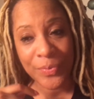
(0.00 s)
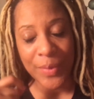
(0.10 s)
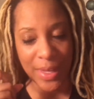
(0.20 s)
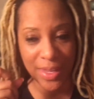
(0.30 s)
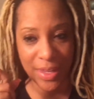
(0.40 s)

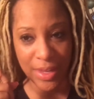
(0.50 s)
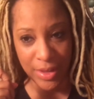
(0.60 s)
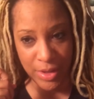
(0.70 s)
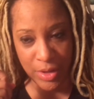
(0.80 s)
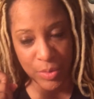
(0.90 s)
he
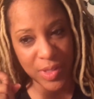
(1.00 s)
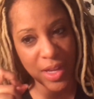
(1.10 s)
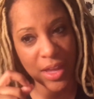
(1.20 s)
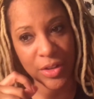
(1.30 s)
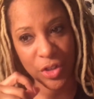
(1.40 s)
was
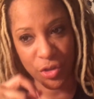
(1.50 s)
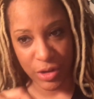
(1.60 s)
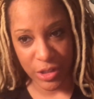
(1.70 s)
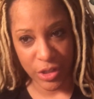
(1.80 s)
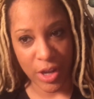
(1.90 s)
kind of
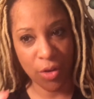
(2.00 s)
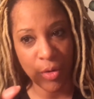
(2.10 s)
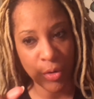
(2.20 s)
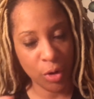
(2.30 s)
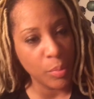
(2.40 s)
stretched out
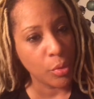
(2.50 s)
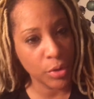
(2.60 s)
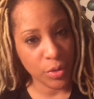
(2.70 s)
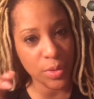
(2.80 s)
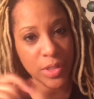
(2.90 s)
on our
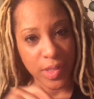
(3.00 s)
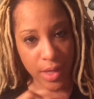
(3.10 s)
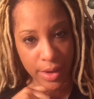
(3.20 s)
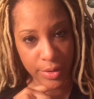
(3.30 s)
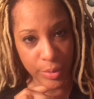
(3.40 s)
porch, which is
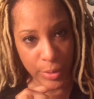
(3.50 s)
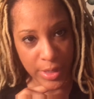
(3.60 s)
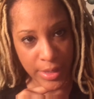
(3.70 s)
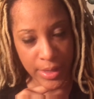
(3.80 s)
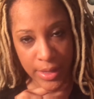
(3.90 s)

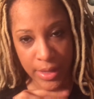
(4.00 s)
concrete,